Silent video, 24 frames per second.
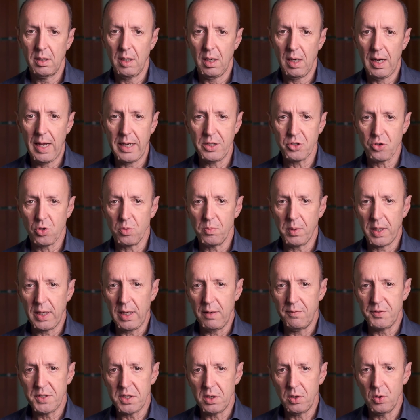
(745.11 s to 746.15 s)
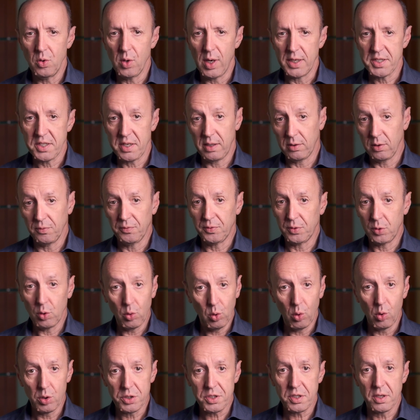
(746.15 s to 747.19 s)
Lightroom gives you a set of
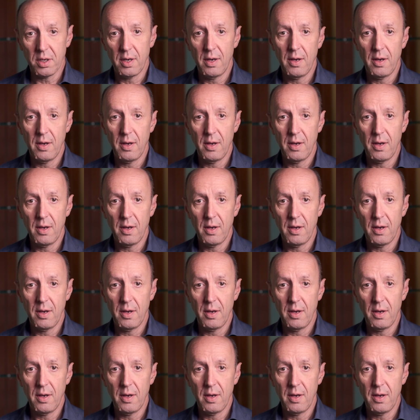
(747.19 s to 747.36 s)
tools